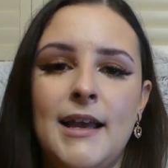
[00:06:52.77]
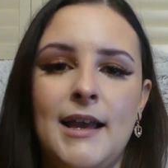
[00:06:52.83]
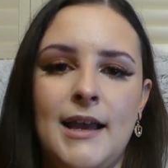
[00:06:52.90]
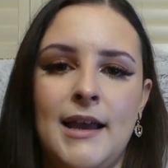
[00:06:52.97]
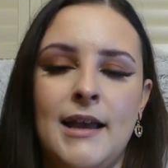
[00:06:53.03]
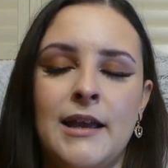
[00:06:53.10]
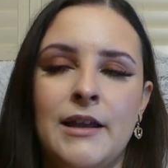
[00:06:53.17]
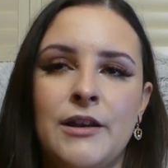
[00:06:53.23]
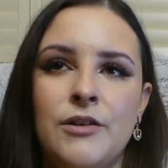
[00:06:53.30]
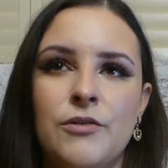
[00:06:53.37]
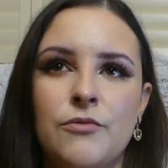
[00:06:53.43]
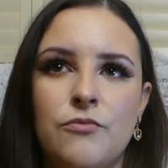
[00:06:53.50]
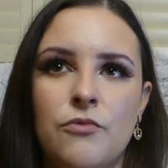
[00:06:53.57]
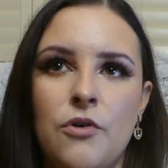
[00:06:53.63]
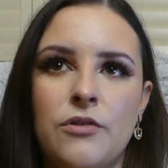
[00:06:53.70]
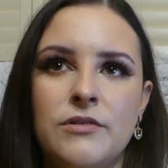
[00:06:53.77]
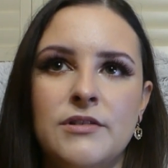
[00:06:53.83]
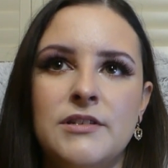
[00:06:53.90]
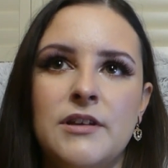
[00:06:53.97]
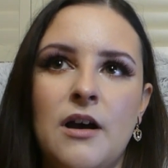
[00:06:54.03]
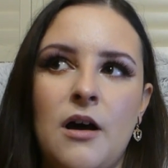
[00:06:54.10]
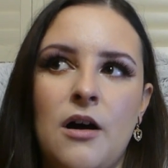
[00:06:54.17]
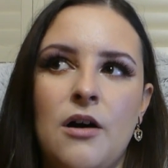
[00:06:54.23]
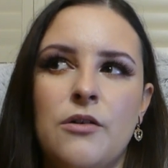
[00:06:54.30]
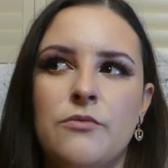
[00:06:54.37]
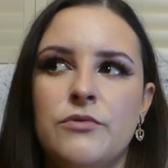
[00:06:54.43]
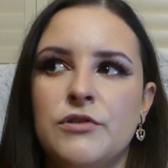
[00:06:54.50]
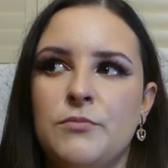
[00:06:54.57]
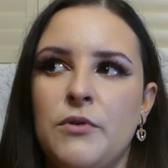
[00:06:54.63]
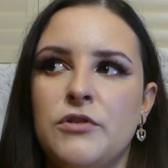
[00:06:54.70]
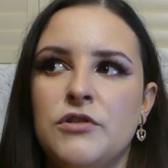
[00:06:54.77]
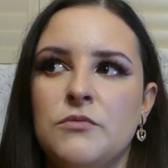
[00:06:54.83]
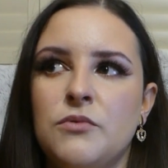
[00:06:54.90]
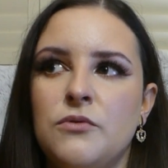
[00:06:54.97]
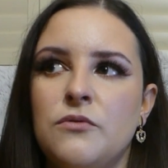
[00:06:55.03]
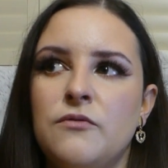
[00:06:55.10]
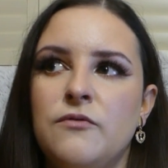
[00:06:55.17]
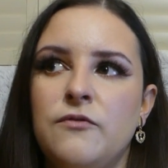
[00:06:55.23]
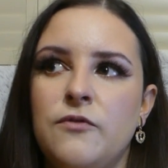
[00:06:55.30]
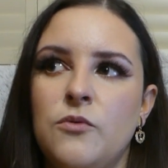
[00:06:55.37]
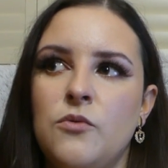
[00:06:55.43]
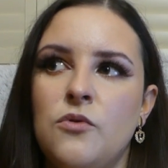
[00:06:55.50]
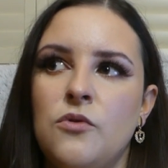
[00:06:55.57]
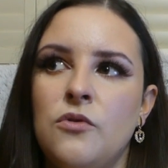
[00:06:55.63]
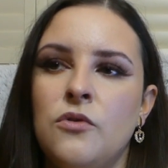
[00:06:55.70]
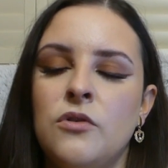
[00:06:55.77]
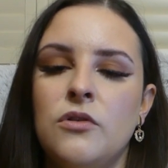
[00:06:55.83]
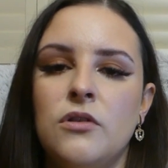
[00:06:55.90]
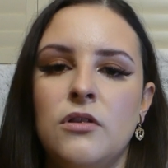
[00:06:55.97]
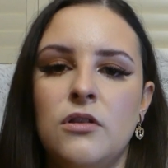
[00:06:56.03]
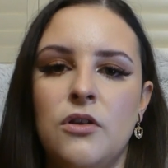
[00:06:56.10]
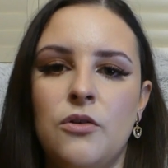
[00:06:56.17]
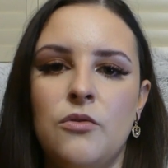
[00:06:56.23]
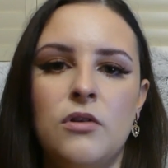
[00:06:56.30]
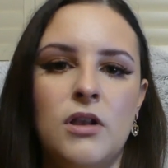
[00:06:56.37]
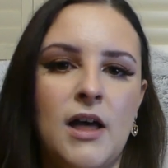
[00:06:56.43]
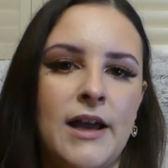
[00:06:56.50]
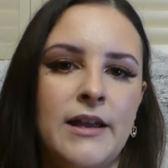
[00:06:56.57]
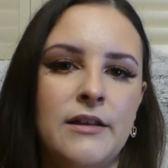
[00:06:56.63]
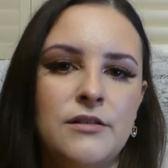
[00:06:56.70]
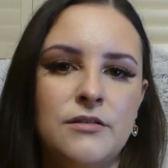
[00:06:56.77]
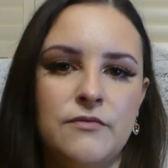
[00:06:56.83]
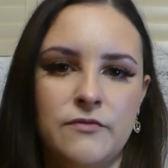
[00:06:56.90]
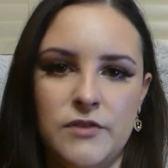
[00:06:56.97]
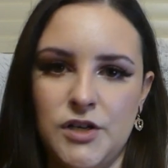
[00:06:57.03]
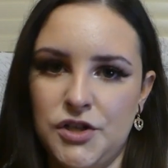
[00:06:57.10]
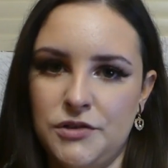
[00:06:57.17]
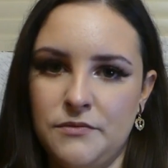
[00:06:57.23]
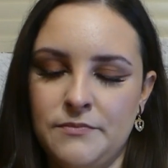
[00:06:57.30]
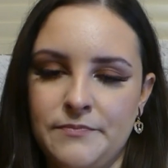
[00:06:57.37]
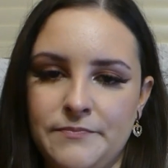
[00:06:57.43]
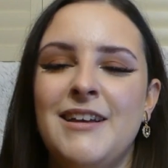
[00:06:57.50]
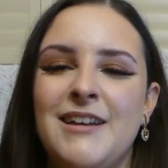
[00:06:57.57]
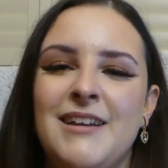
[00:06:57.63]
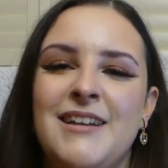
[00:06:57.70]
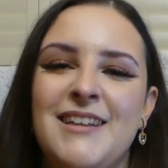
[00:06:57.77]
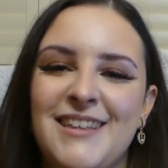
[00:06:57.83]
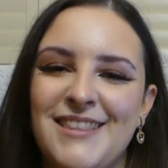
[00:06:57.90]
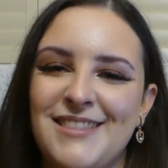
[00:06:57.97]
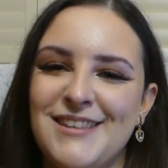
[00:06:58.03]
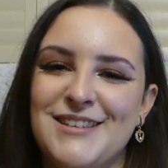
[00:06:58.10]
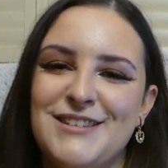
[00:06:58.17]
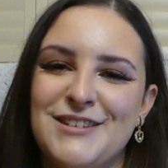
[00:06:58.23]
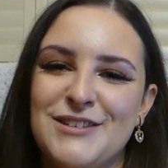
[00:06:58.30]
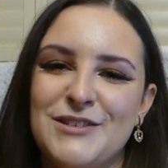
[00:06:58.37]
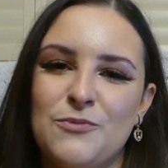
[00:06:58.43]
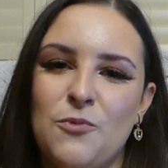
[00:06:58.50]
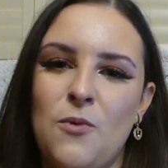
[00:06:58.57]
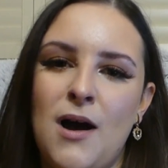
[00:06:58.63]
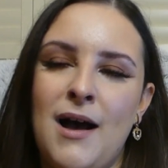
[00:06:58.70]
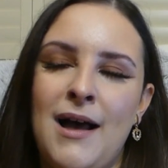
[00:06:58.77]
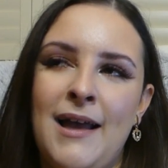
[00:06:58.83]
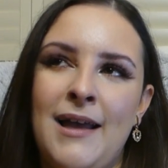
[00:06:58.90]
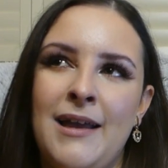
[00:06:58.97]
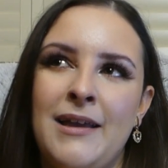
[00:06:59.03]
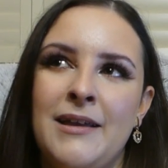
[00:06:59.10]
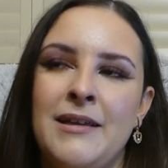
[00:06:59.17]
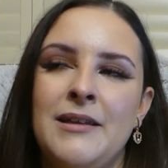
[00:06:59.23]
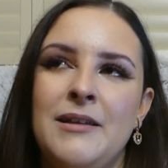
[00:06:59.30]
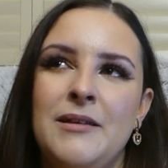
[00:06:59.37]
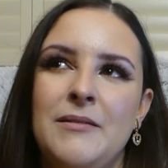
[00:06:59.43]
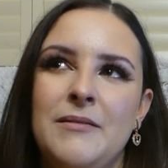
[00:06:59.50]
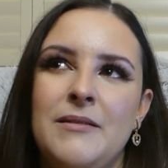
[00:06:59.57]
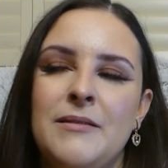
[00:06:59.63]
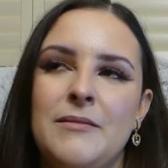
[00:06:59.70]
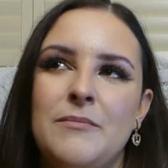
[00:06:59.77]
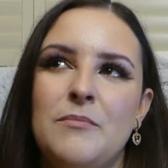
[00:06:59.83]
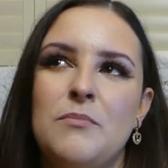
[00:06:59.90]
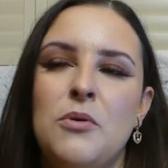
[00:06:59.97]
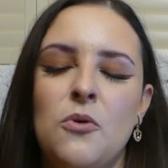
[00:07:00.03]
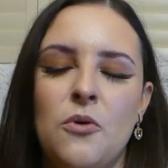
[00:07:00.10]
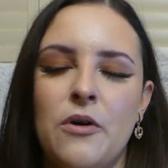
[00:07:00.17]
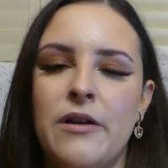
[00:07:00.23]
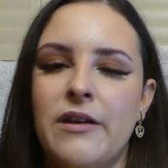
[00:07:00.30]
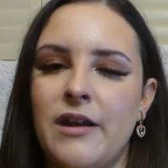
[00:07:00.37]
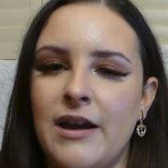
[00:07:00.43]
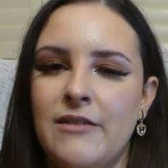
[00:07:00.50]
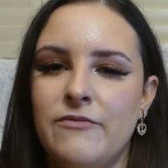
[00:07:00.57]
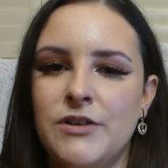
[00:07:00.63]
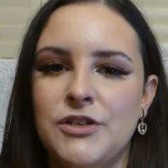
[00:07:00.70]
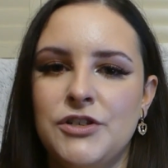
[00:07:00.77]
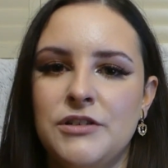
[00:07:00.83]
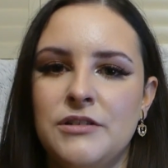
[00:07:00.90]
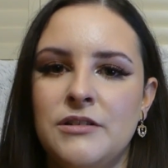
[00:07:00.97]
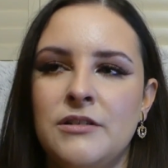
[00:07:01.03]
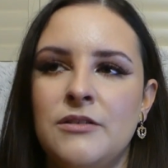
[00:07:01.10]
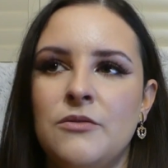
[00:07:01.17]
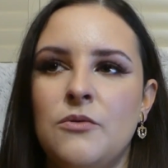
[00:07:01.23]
and rods are responsible for low light vision. This is why poor night vision